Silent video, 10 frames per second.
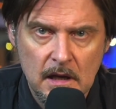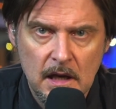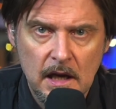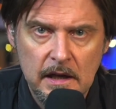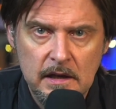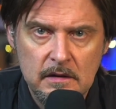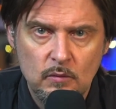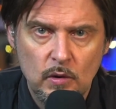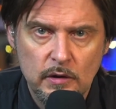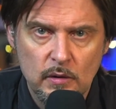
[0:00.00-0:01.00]
Hide
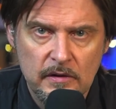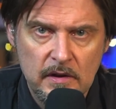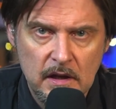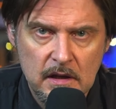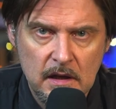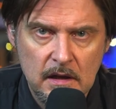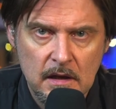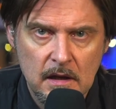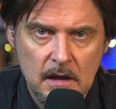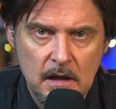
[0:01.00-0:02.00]
what you're thinking
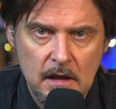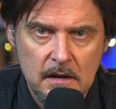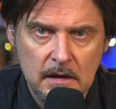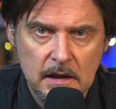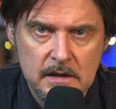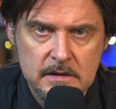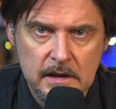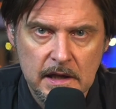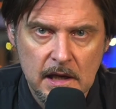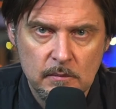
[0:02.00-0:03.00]
in the lens of the
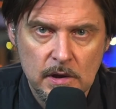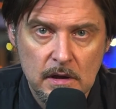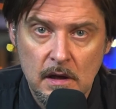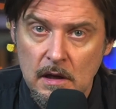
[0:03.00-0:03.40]
camera.